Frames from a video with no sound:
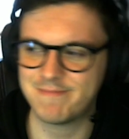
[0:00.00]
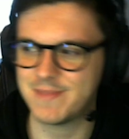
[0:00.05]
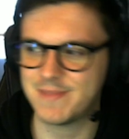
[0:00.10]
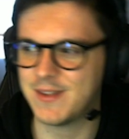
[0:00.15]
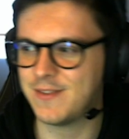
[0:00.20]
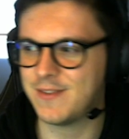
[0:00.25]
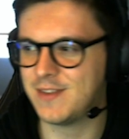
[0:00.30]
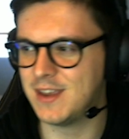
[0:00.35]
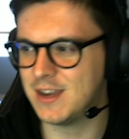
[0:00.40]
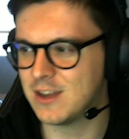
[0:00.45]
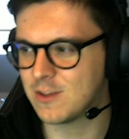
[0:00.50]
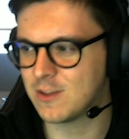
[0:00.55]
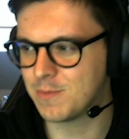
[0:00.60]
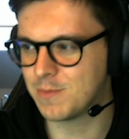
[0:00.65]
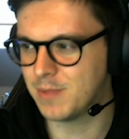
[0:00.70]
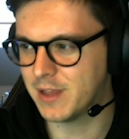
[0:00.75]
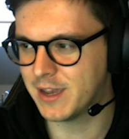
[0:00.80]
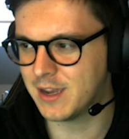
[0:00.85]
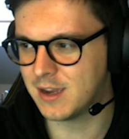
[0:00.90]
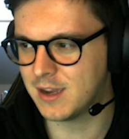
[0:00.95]
Zenith
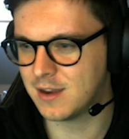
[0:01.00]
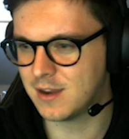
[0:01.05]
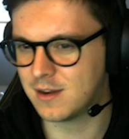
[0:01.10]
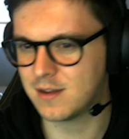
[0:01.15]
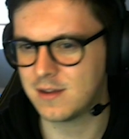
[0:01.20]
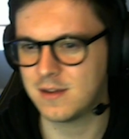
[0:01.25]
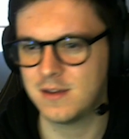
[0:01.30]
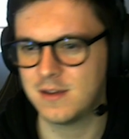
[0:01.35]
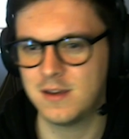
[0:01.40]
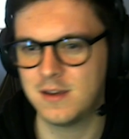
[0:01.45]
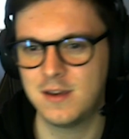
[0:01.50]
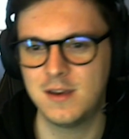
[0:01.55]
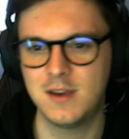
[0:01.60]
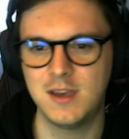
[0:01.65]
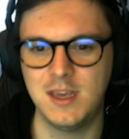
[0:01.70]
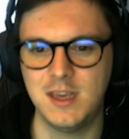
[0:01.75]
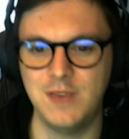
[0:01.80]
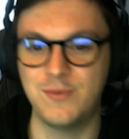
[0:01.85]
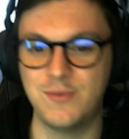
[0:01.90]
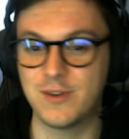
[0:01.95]
Blade,
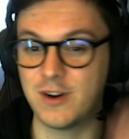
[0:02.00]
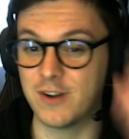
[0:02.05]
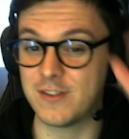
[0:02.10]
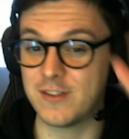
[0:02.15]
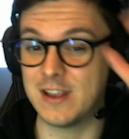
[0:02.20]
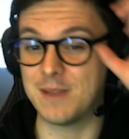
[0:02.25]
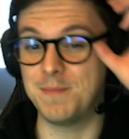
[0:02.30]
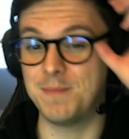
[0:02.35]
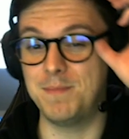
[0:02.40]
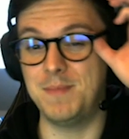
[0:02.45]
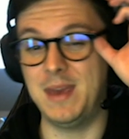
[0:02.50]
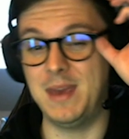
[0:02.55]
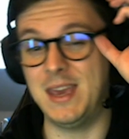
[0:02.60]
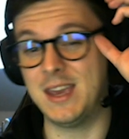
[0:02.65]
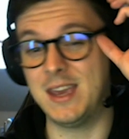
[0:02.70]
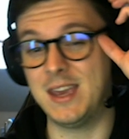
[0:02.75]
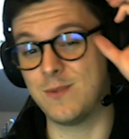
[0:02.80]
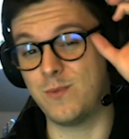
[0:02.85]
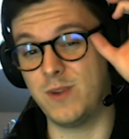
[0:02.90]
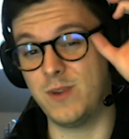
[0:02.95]
even cards like
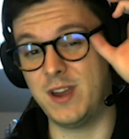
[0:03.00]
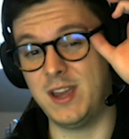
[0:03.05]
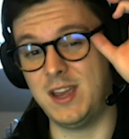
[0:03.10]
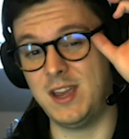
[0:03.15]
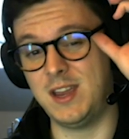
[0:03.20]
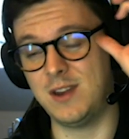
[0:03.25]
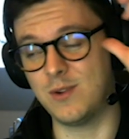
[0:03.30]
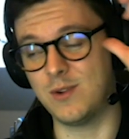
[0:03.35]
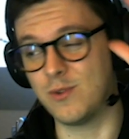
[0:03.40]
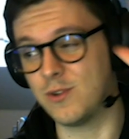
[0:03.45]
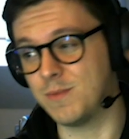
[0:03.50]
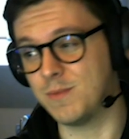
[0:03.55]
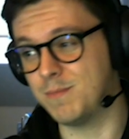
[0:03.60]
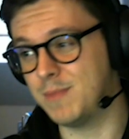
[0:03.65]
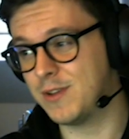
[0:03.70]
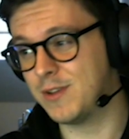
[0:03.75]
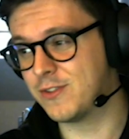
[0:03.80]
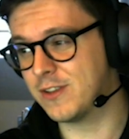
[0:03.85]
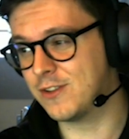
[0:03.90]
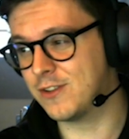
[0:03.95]
Make It Rain or
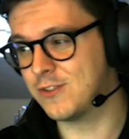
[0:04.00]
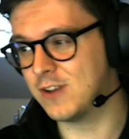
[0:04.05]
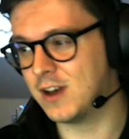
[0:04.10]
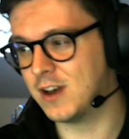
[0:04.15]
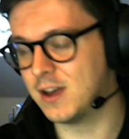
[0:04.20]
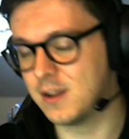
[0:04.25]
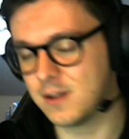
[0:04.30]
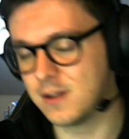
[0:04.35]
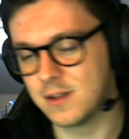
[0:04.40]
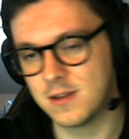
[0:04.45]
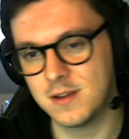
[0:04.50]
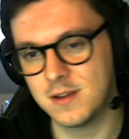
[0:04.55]
Mystic Shot,